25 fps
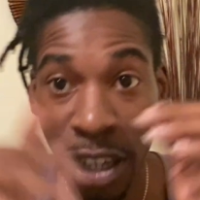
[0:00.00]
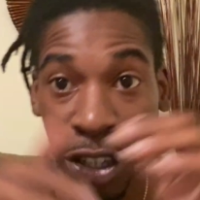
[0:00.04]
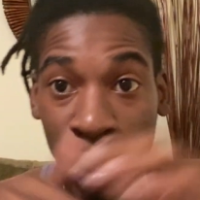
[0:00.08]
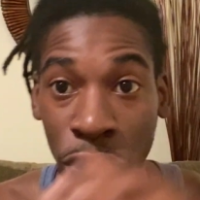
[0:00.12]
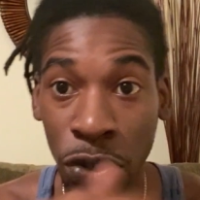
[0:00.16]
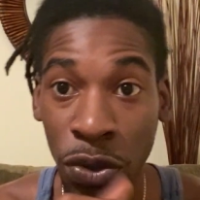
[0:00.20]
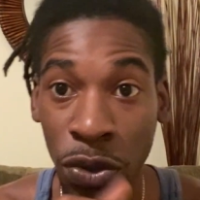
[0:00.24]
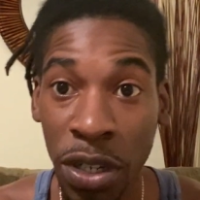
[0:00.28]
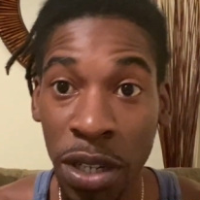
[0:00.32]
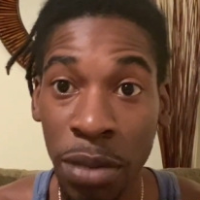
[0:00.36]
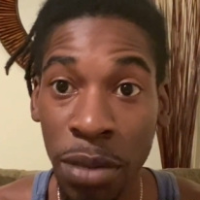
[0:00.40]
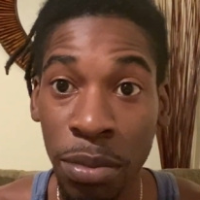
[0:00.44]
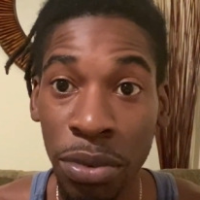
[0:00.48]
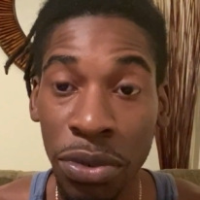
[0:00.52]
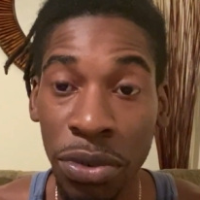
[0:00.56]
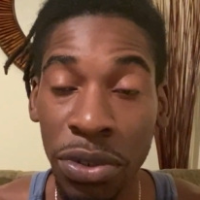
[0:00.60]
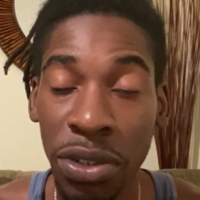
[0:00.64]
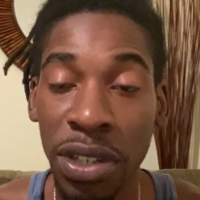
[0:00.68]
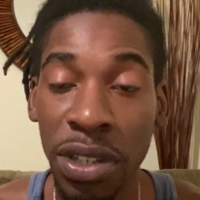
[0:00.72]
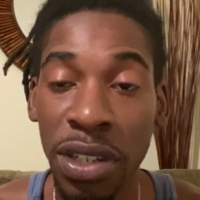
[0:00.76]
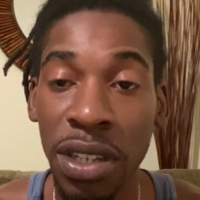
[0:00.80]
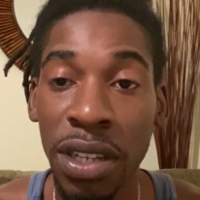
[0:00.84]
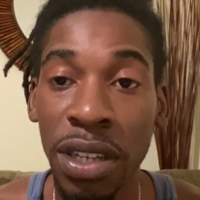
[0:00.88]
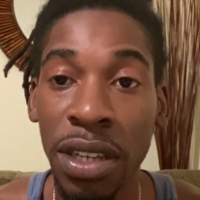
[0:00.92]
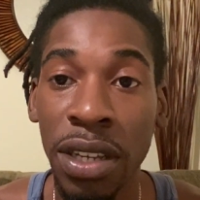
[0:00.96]
SHREEM
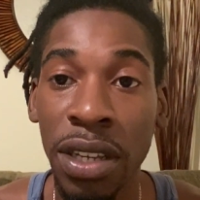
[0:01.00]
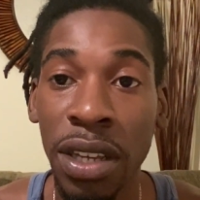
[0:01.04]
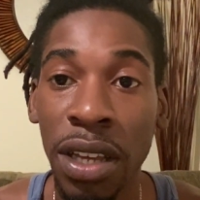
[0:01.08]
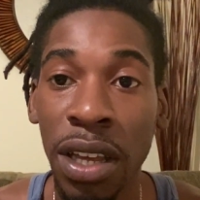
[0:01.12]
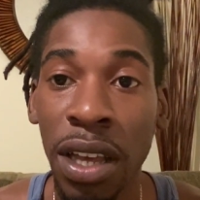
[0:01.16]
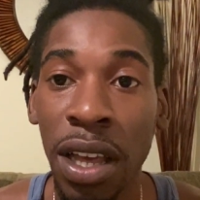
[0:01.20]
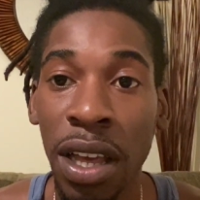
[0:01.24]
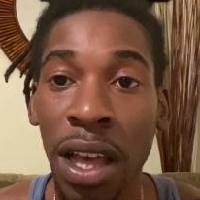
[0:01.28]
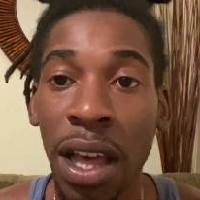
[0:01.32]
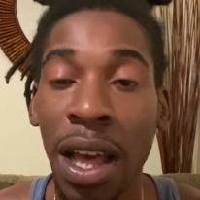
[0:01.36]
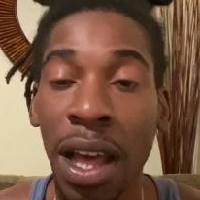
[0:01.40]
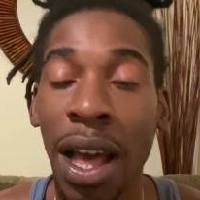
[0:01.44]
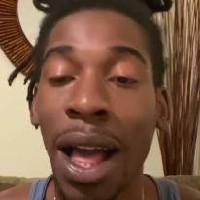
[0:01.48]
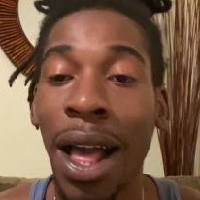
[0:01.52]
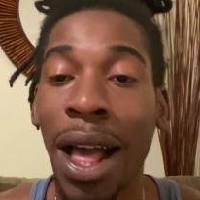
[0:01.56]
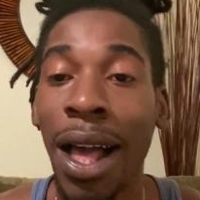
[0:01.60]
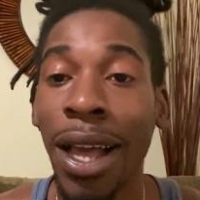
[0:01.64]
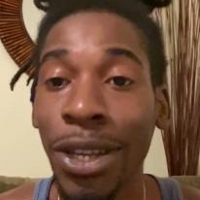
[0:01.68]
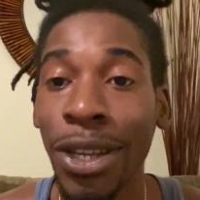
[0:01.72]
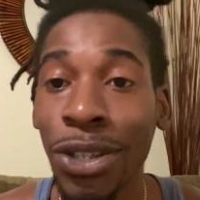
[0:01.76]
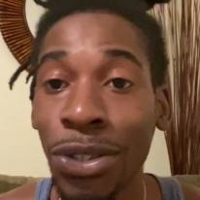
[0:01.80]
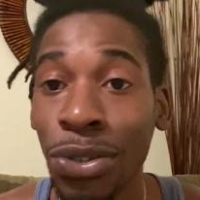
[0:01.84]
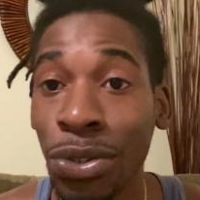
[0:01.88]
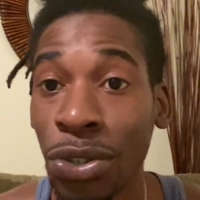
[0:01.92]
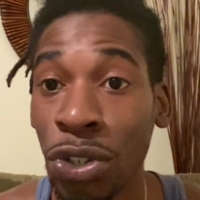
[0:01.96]
BRZEE. I
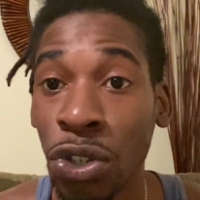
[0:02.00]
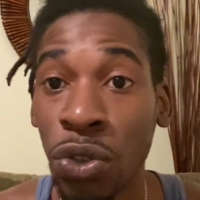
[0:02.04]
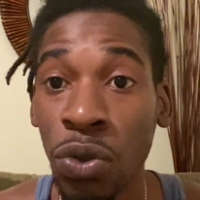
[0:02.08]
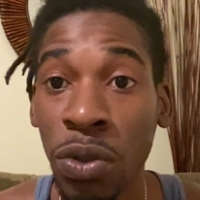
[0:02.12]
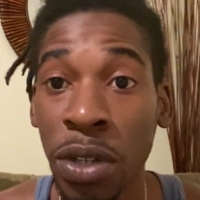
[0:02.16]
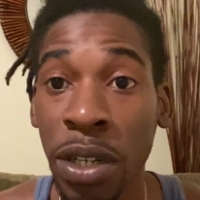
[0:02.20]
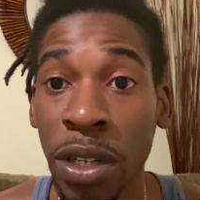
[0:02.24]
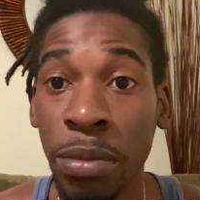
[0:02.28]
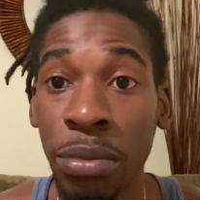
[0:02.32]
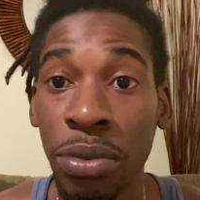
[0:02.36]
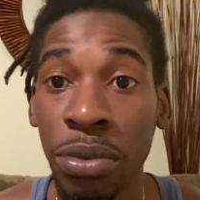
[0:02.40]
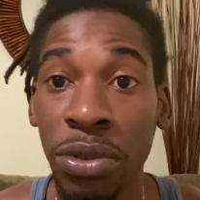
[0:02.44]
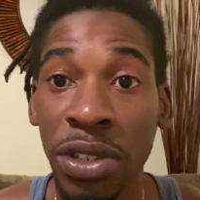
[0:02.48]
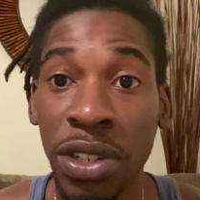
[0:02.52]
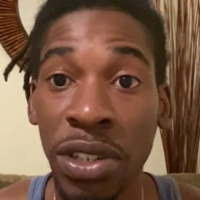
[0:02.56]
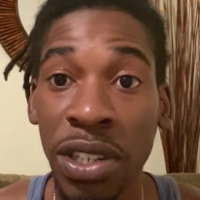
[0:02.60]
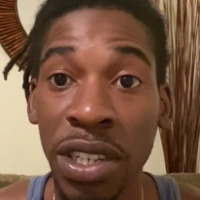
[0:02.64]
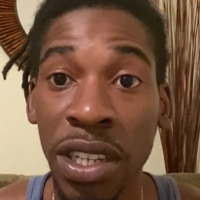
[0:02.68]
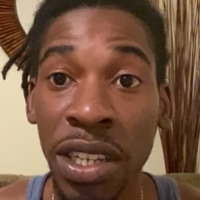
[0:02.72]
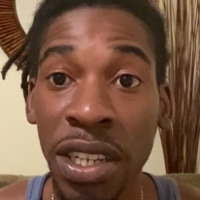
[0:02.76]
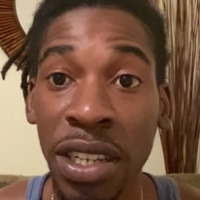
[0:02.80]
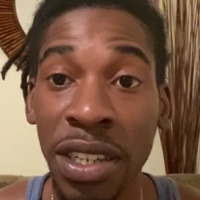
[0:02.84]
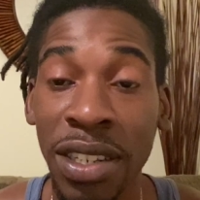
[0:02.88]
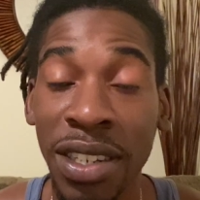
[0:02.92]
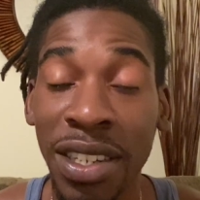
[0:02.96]
use SHREEM
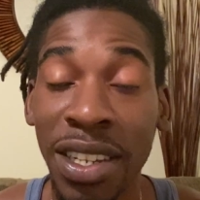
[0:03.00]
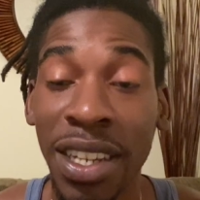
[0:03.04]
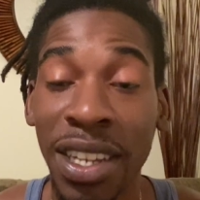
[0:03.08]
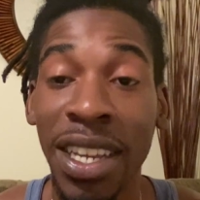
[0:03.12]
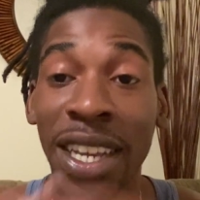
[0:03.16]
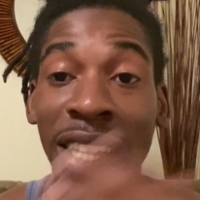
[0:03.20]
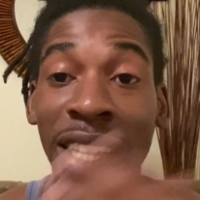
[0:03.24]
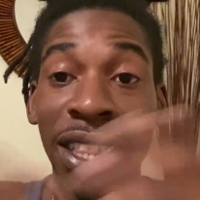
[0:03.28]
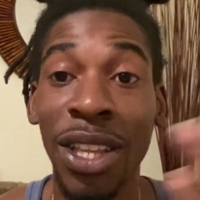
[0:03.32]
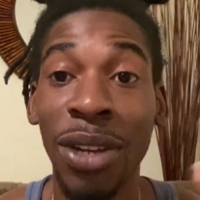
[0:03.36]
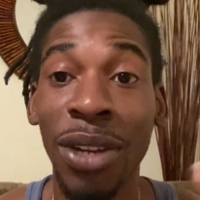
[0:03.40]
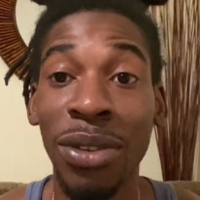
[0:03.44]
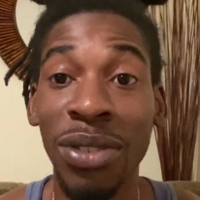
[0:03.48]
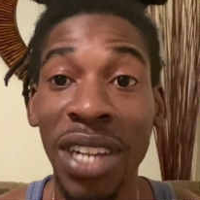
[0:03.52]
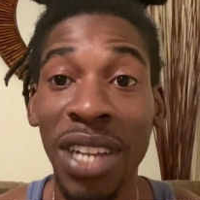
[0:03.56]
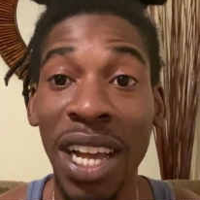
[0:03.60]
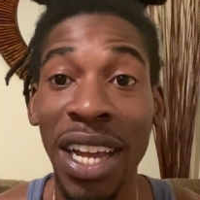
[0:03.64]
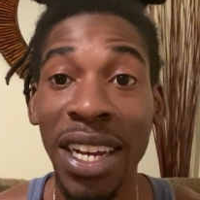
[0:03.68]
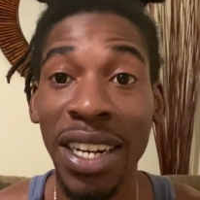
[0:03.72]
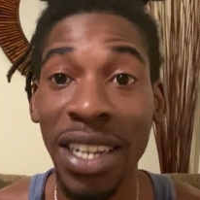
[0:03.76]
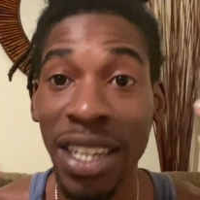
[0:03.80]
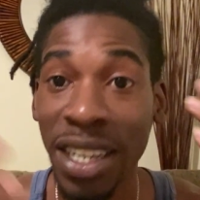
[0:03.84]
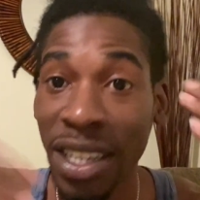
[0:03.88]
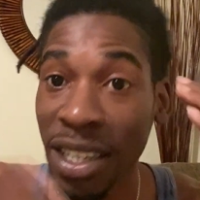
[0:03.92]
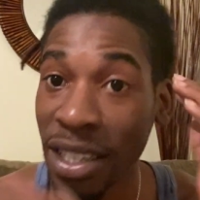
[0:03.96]
BRZEE to get those
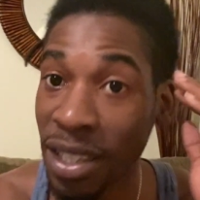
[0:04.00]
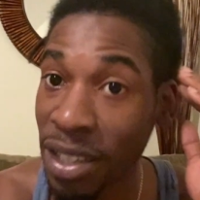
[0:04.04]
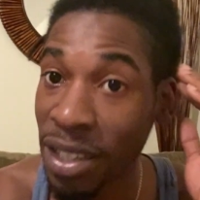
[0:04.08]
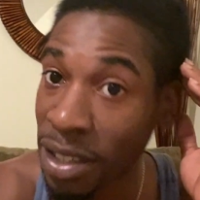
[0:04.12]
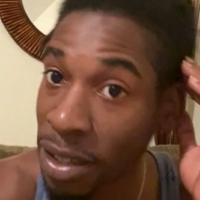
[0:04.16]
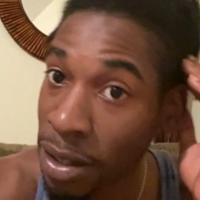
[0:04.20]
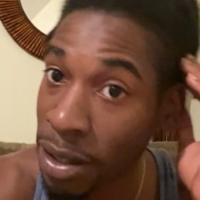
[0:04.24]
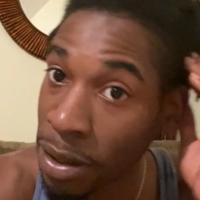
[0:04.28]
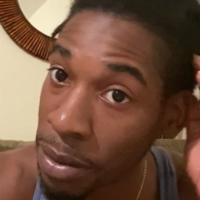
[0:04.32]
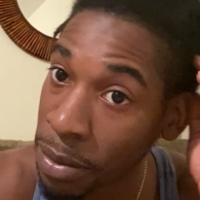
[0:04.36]
ideas.